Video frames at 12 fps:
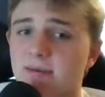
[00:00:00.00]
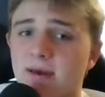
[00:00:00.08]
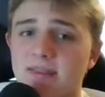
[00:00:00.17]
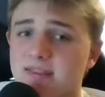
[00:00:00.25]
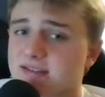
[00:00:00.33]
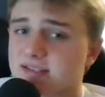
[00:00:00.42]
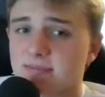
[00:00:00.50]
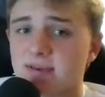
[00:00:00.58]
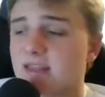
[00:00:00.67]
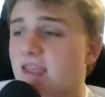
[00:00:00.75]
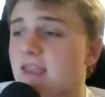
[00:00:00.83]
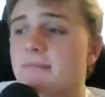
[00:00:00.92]
I think this could be
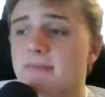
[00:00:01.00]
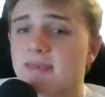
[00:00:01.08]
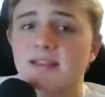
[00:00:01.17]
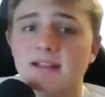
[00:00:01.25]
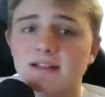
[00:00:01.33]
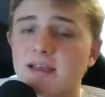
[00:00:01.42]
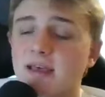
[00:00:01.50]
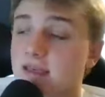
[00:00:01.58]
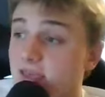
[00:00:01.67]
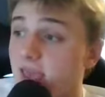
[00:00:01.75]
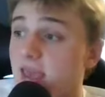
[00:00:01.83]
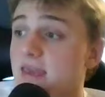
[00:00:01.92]
an eight bid
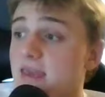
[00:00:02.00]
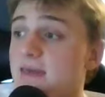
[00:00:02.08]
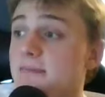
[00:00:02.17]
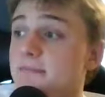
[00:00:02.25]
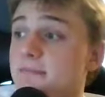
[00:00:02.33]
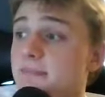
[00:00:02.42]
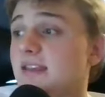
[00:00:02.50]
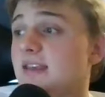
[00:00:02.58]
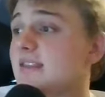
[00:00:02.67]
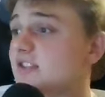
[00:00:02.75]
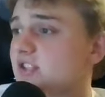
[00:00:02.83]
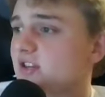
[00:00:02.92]
eight bid league
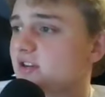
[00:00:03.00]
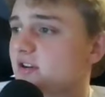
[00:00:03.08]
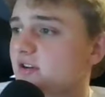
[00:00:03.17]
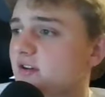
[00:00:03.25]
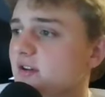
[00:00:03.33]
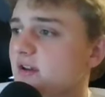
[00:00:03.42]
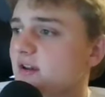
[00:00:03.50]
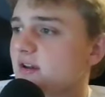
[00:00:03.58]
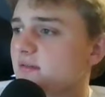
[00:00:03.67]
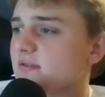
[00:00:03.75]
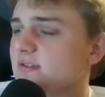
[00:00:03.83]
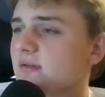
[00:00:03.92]
this year.
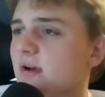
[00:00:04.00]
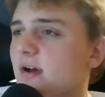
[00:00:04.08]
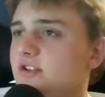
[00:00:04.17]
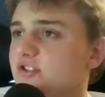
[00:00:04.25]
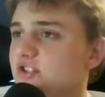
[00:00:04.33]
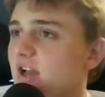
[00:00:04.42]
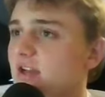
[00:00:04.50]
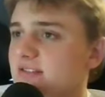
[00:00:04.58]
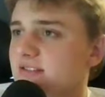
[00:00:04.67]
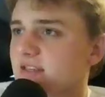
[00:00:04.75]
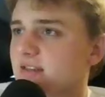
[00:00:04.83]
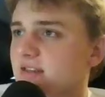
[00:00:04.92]
With uh,
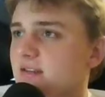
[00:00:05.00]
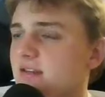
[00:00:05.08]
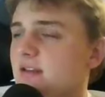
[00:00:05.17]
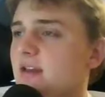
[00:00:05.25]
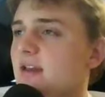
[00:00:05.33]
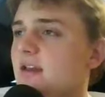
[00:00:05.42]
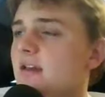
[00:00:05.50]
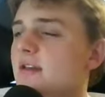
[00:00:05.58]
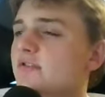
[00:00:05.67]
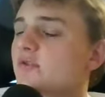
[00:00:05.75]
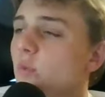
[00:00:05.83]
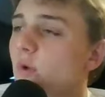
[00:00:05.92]
Johnson,
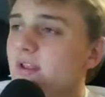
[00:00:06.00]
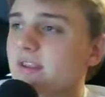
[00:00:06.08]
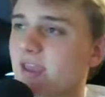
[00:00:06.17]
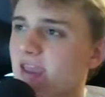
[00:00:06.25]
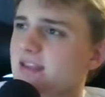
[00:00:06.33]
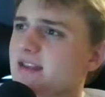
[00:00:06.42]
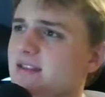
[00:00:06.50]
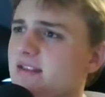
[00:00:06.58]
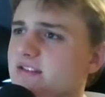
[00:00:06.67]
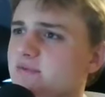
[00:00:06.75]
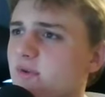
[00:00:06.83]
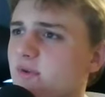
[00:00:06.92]
twenty eight in
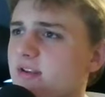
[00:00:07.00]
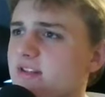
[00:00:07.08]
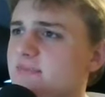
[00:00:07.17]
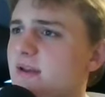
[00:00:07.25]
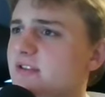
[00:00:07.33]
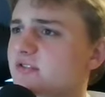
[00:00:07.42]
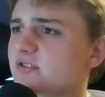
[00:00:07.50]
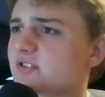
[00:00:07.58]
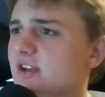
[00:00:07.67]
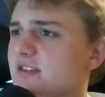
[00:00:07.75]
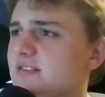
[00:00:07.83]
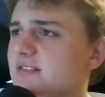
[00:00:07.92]
this one. Spencer
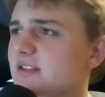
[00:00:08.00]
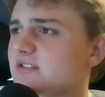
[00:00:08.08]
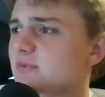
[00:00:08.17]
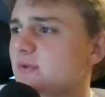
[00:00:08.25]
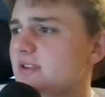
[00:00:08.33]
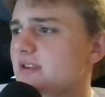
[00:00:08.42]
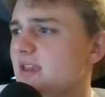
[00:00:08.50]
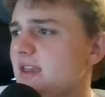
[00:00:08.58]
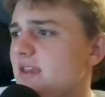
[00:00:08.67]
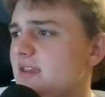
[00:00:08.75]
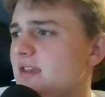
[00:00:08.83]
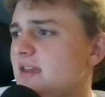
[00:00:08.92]
Johnson at twenty
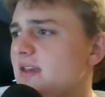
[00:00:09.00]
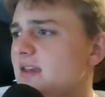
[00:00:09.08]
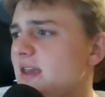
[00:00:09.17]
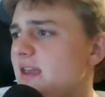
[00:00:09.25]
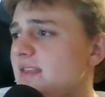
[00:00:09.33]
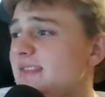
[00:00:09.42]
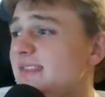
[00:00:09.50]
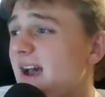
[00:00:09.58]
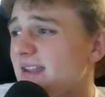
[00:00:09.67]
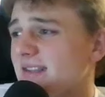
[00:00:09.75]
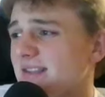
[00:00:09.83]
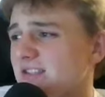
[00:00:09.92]
eight and
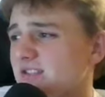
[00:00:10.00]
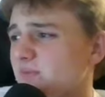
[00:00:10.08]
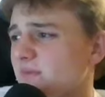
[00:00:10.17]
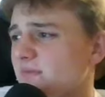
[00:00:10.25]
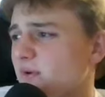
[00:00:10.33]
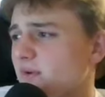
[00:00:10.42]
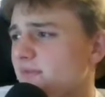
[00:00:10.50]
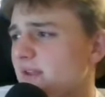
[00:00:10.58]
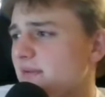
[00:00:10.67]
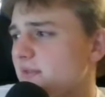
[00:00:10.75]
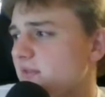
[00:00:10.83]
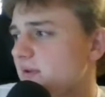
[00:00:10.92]
nine in this one. Four for
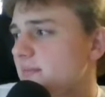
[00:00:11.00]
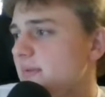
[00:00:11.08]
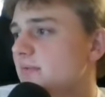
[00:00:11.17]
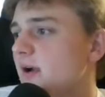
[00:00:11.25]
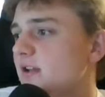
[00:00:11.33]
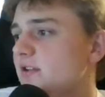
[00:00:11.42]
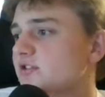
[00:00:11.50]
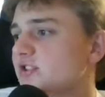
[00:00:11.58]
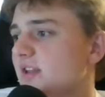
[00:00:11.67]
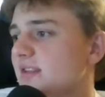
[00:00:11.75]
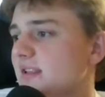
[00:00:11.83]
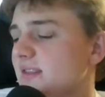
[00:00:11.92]
nine and three. BYU
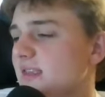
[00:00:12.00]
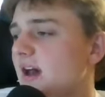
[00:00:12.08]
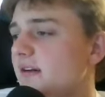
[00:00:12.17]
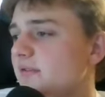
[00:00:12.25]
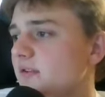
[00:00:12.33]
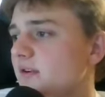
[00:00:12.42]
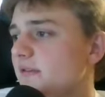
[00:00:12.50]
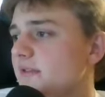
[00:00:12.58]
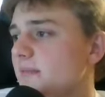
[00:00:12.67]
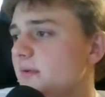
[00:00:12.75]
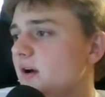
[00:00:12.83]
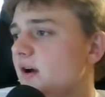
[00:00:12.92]
shot the cover off the
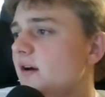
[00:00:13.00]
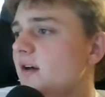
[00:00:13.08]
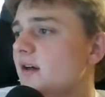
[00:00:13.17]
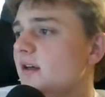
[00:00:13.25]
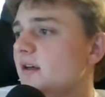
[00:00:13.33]
ball.